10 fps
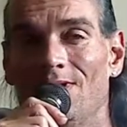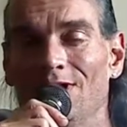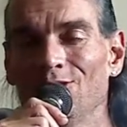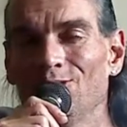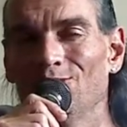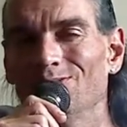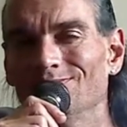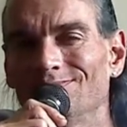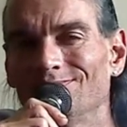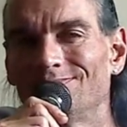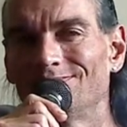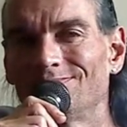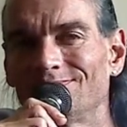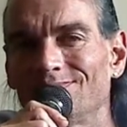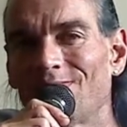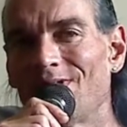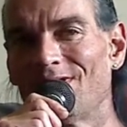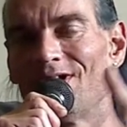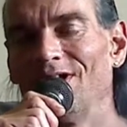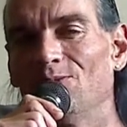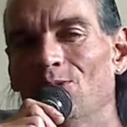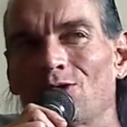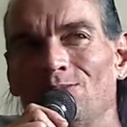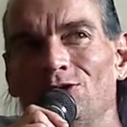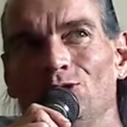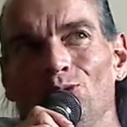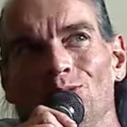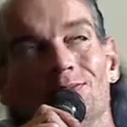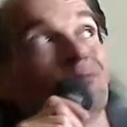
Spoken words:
Hello, and welcome to